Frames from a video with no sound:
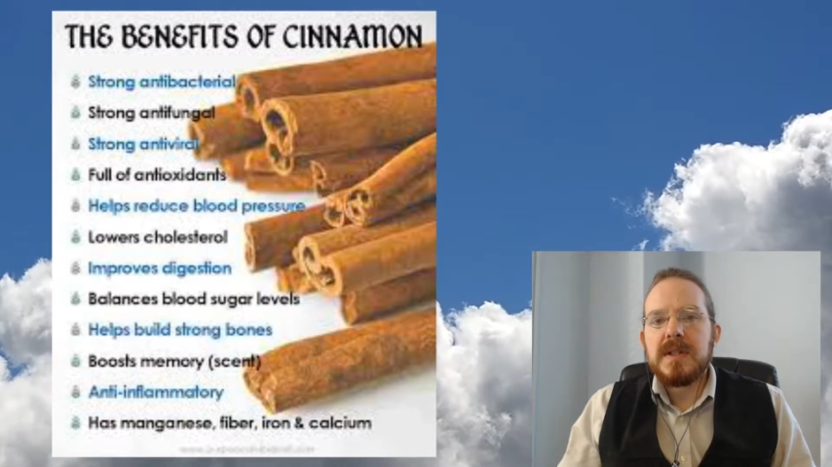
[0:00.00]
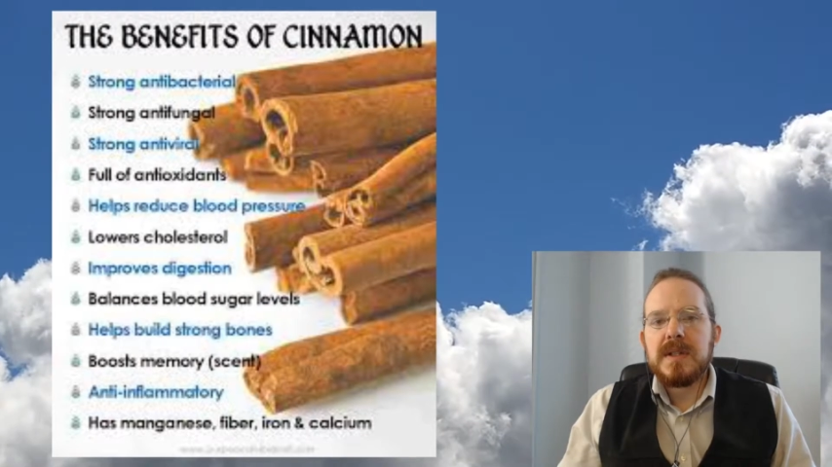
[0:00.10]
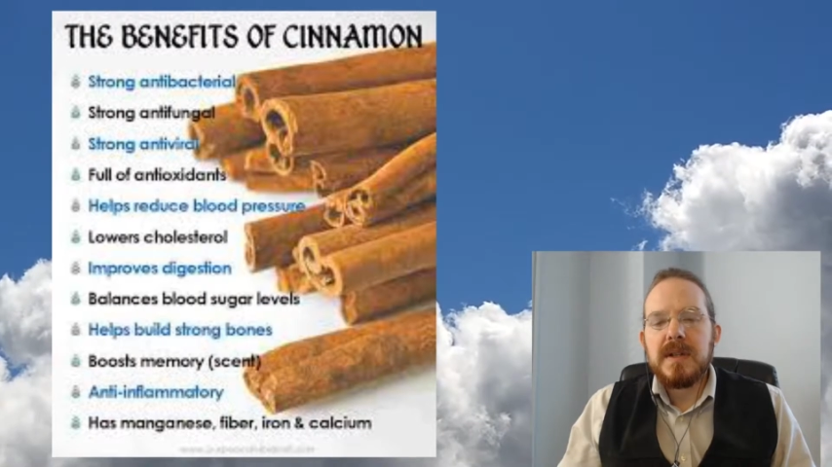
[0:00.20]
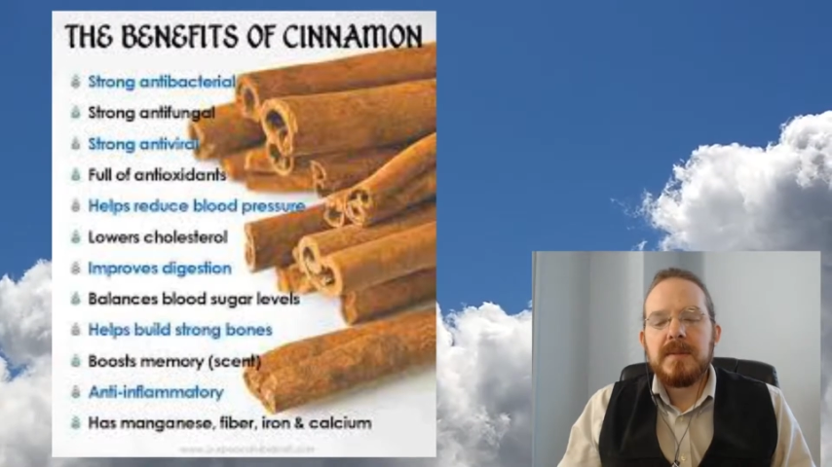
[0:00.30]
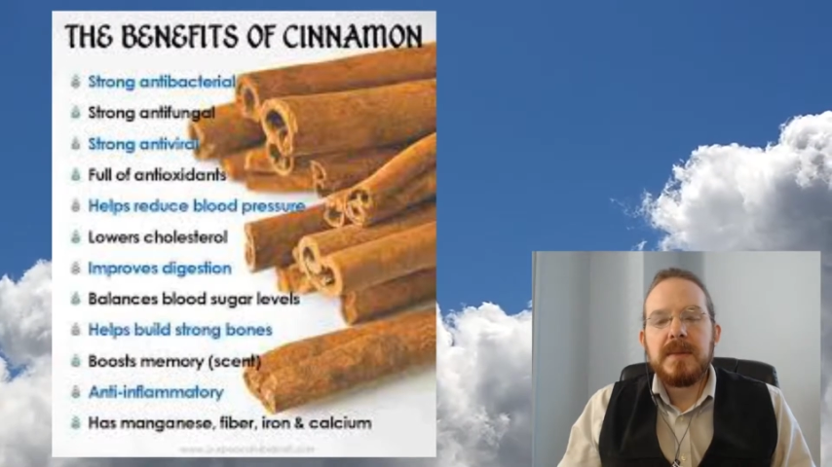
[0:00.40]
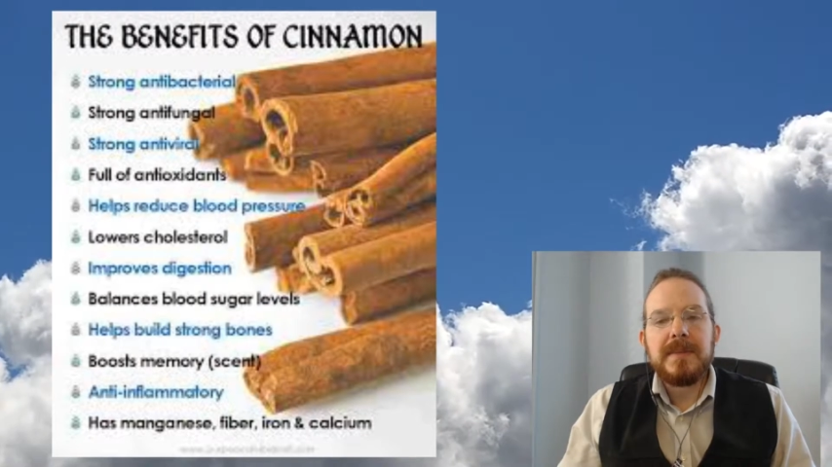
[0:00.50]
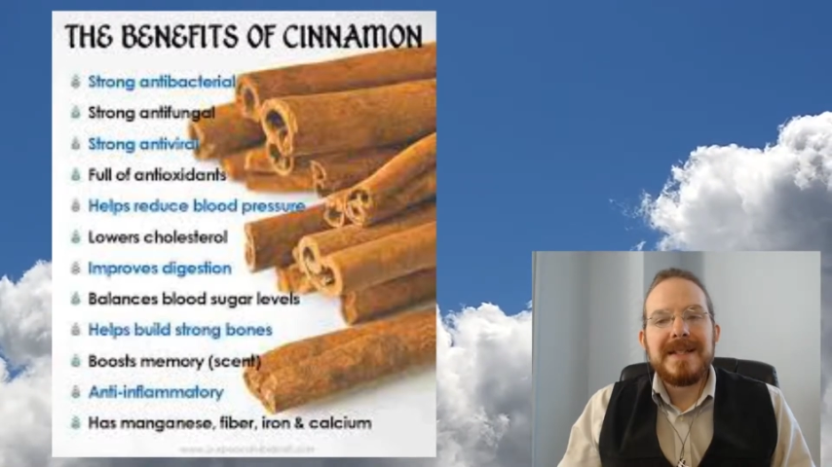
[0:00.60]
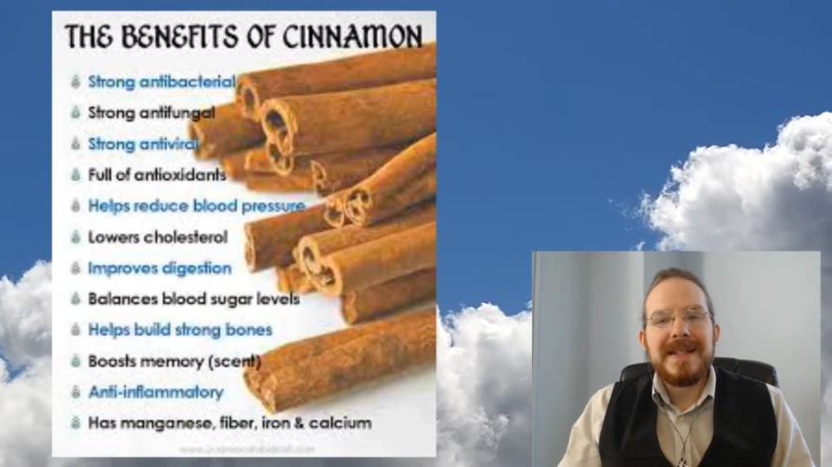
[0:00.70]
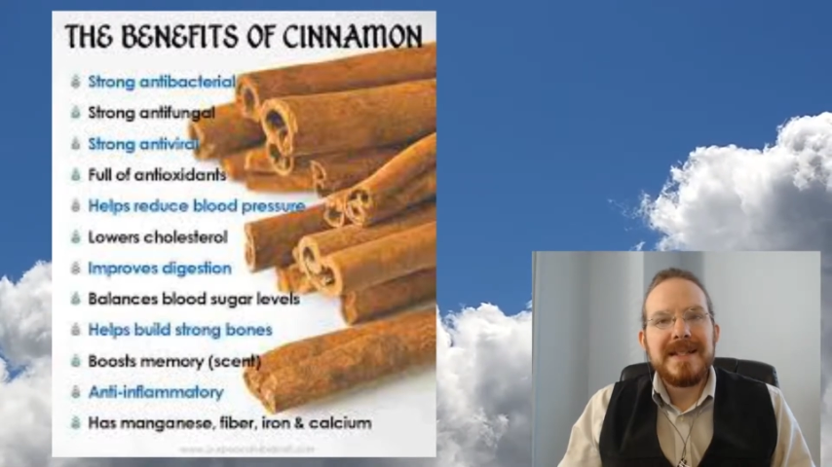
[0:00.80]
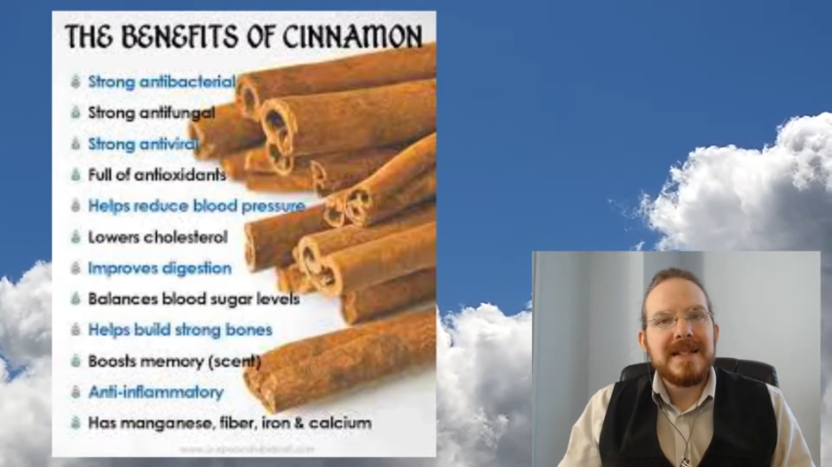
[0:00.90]
cinnamon
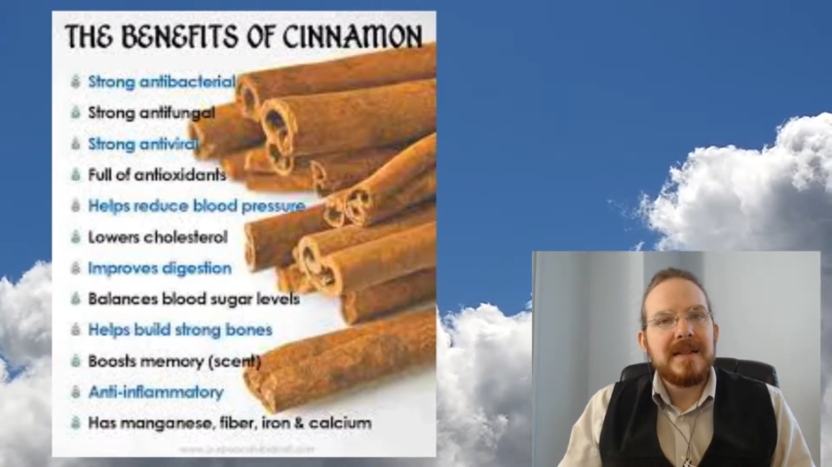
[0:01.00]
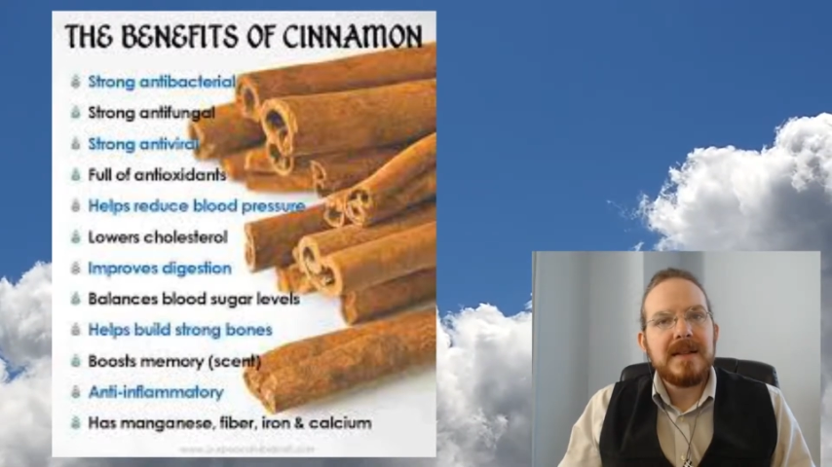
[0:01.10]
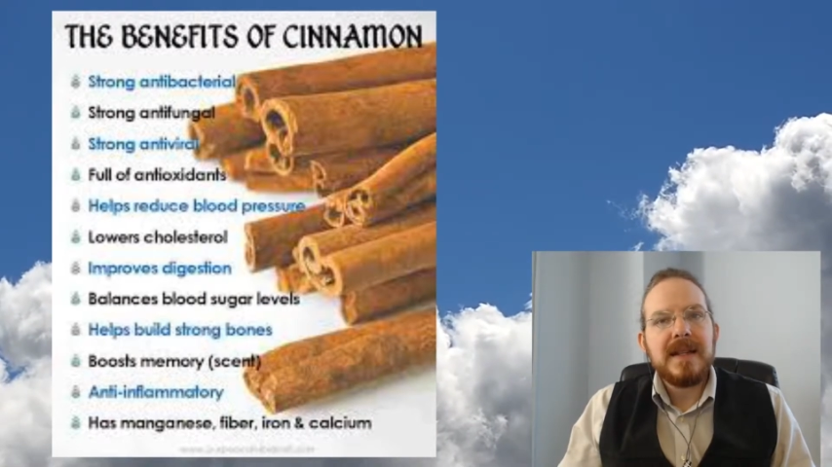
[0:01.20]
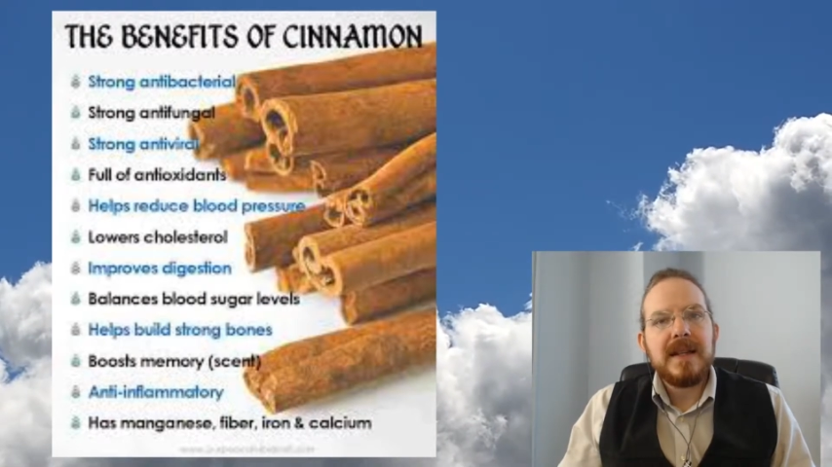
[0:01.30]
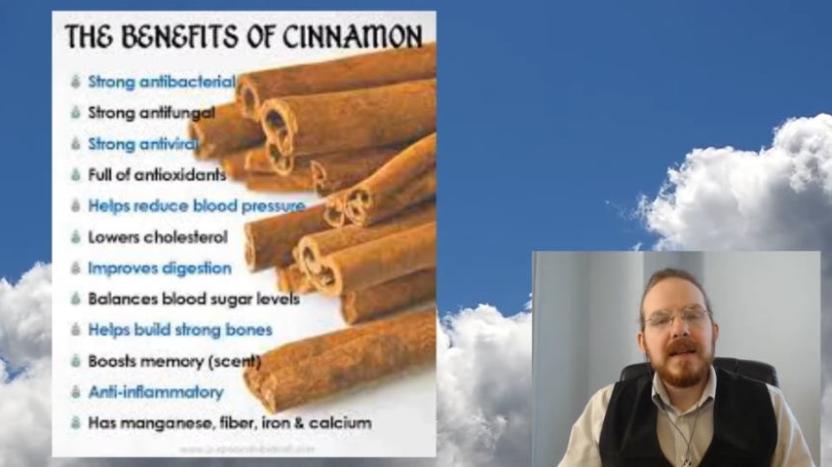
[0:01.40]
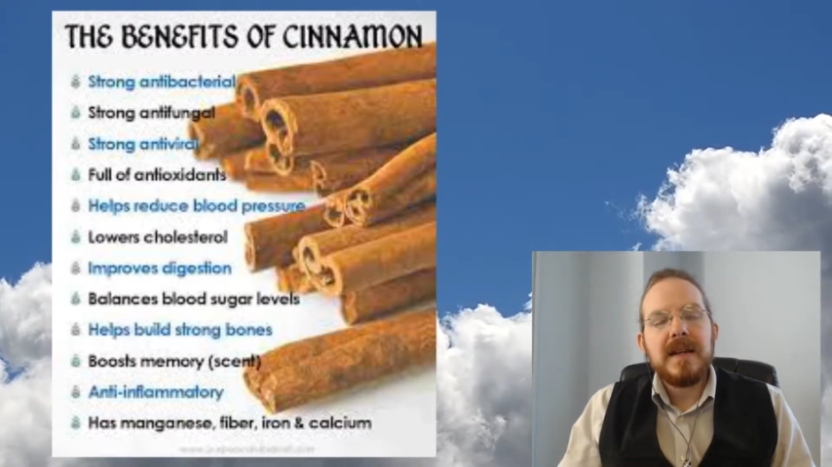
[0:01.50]
medicinally,